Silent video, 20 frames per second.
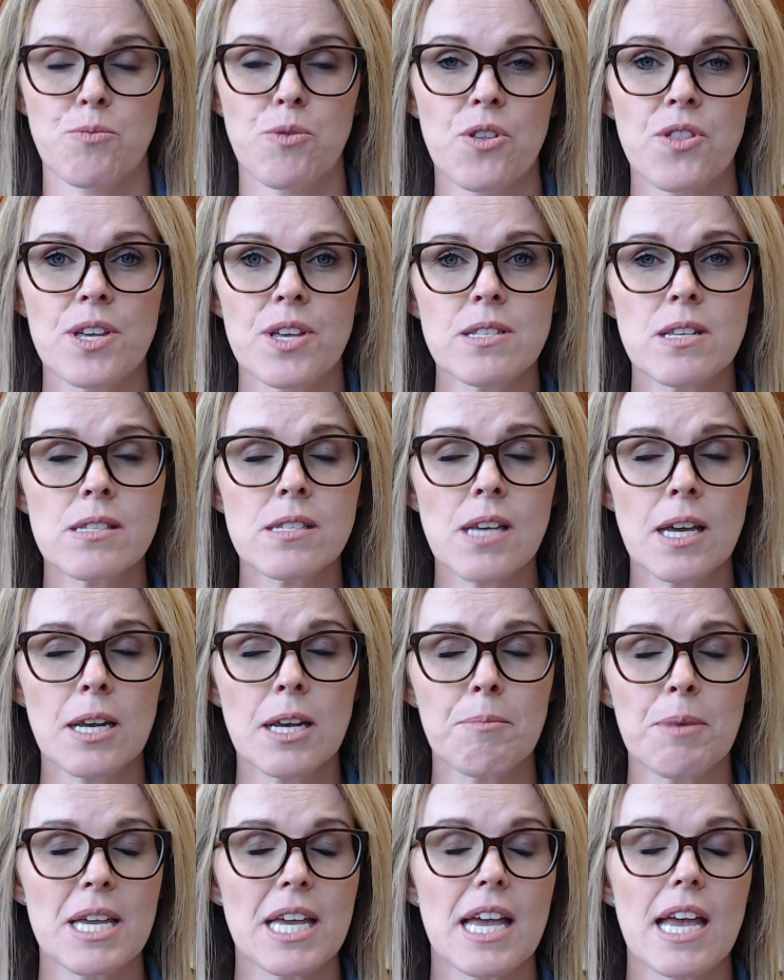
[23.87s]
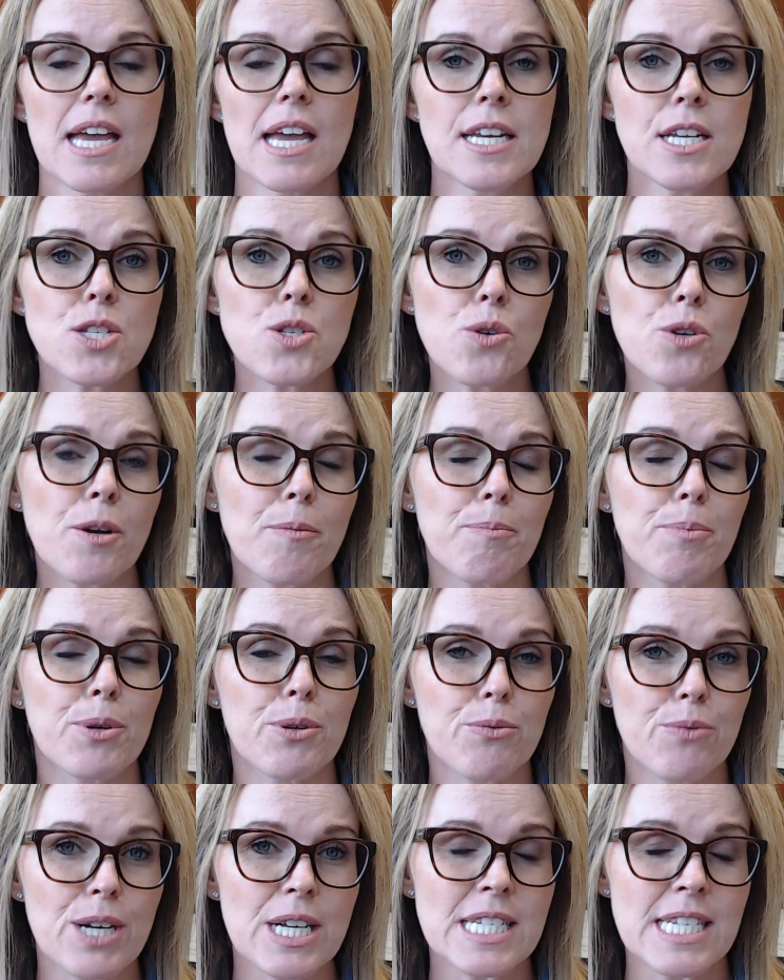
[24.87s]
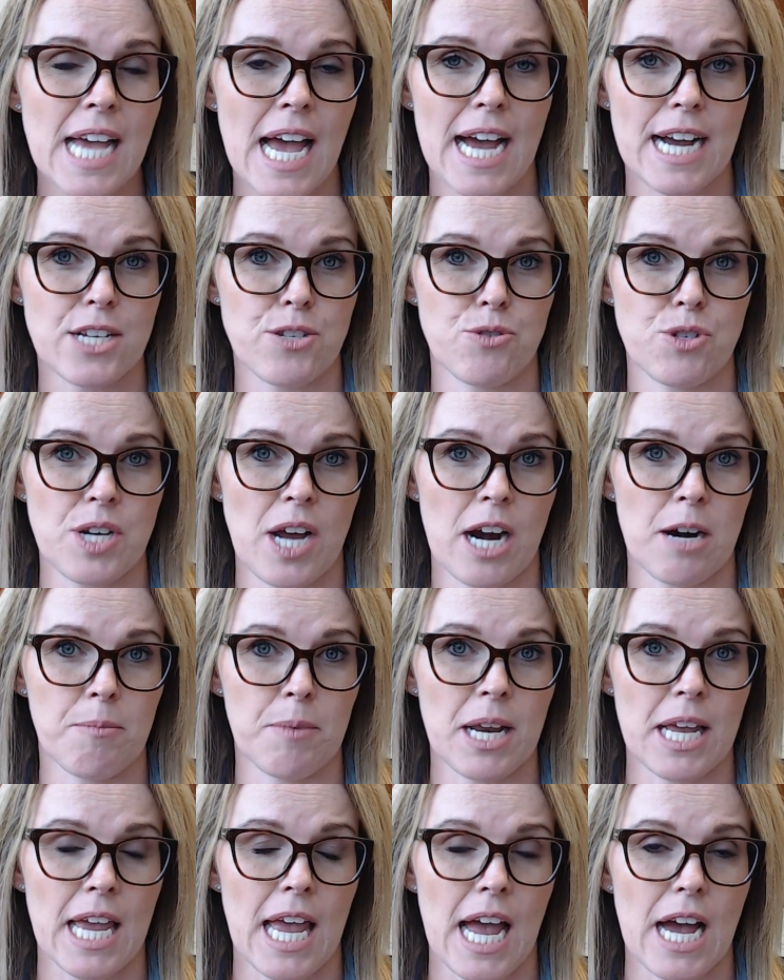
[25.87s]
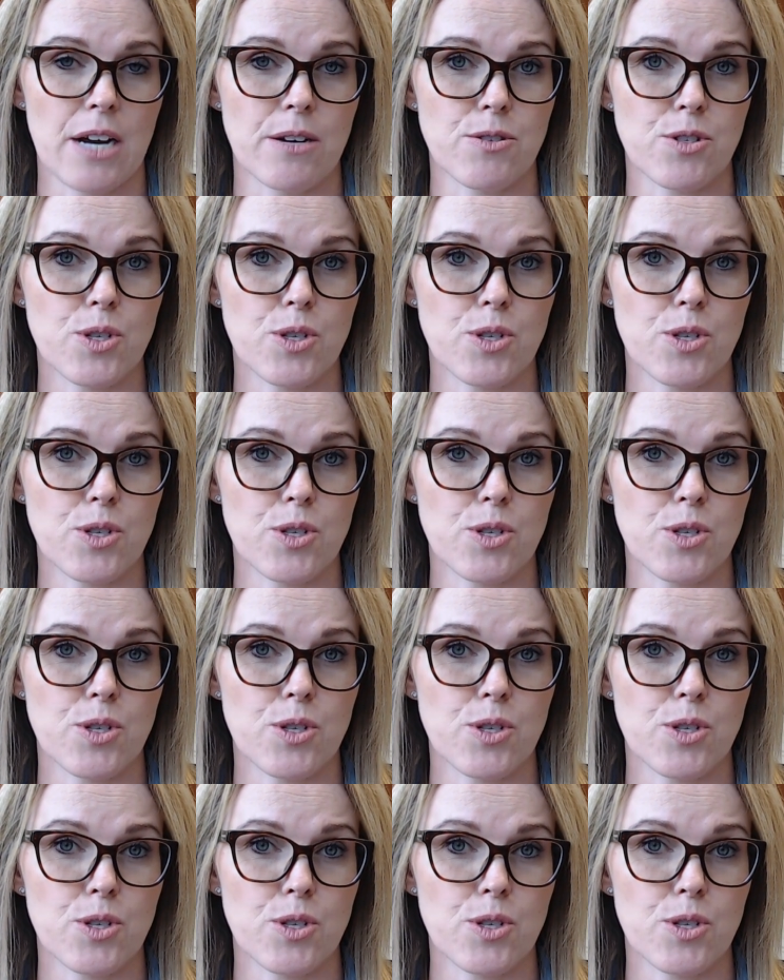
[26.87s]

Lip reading: Well, this is going to be any sort of pre-tax retirement account.